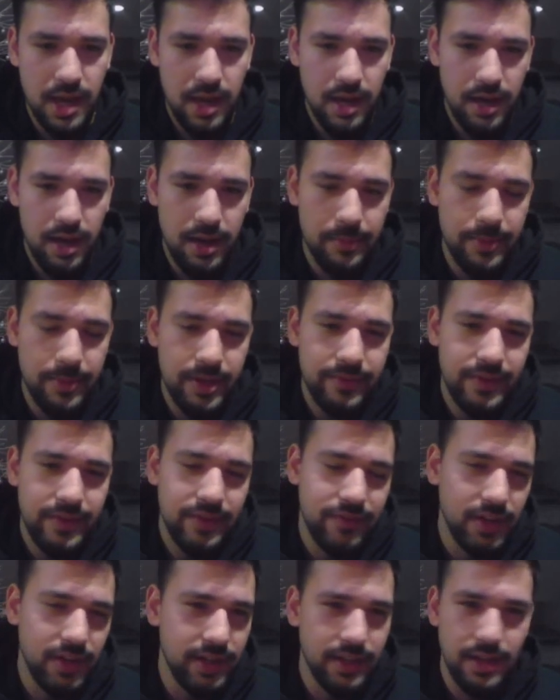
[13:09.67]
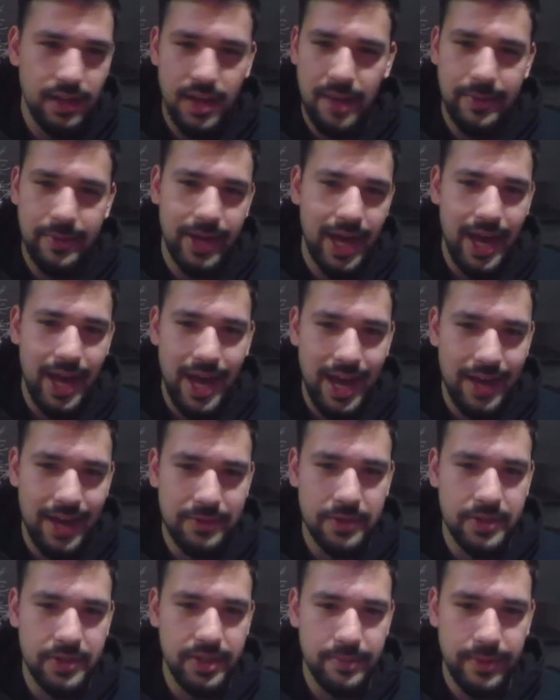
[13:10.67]
But even if he did, I mean, I had
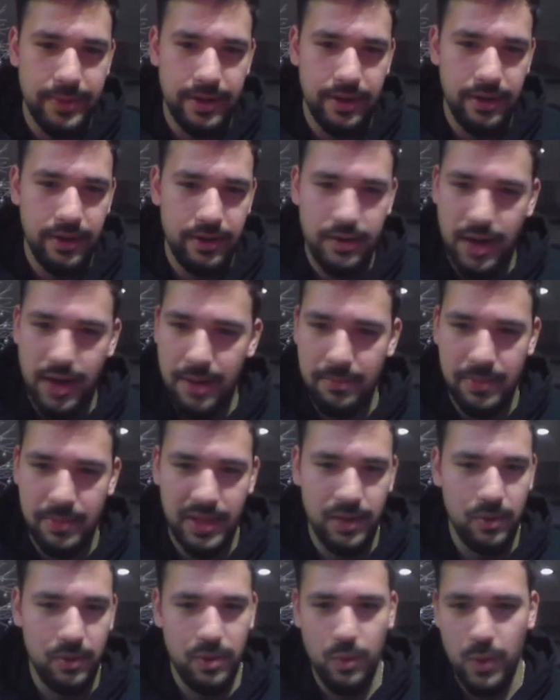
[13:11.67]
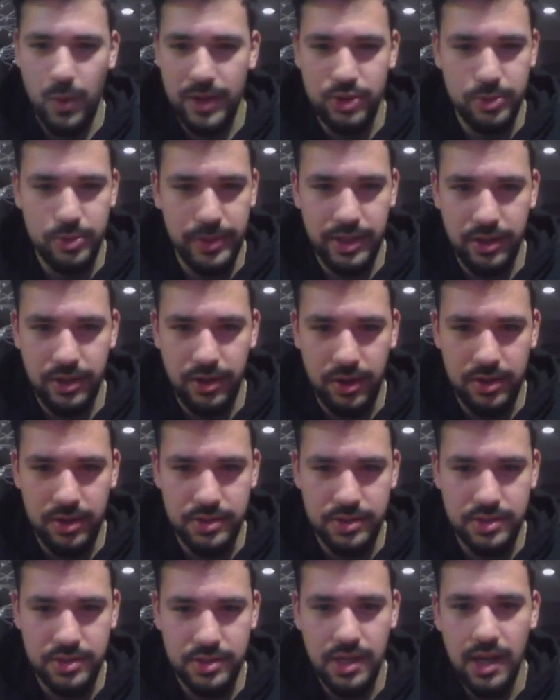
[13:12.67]
the D barrier. I'm playing with way too many
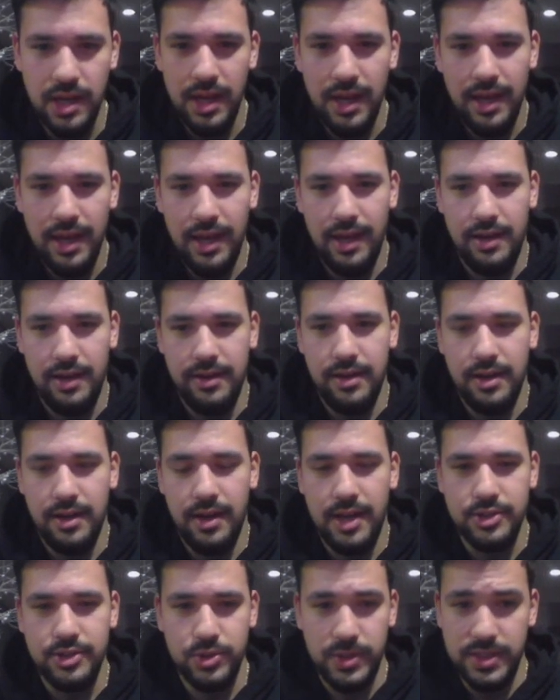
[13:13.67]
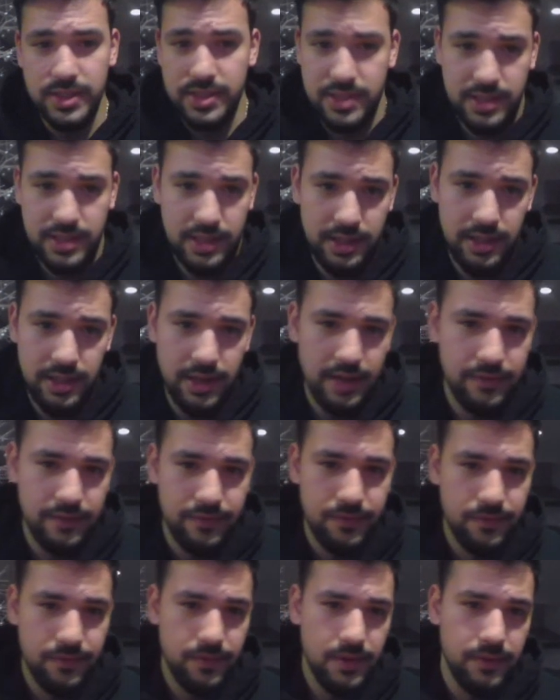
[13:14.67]
cards. And as you could see, if
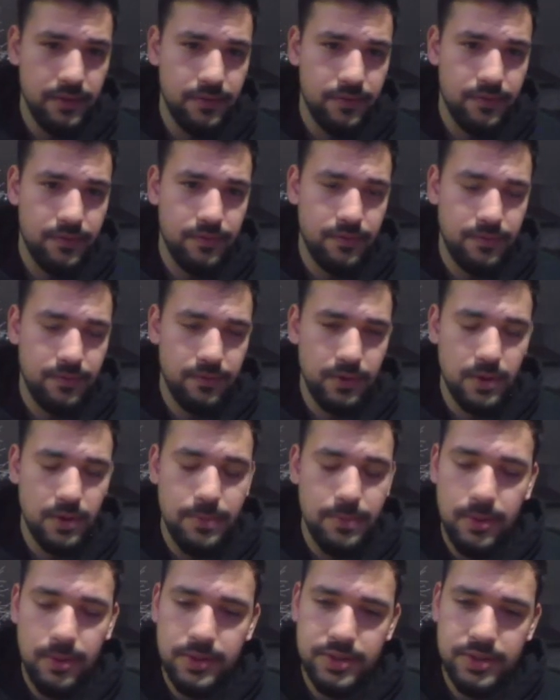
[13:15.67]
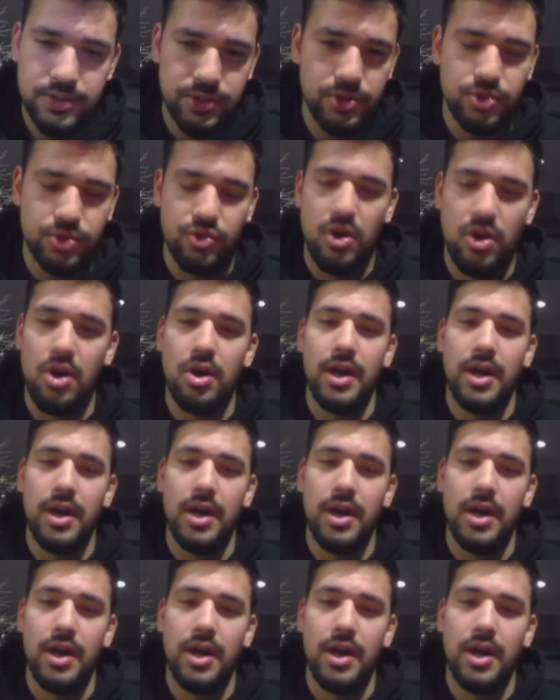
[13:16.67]
your opponent doesn't draw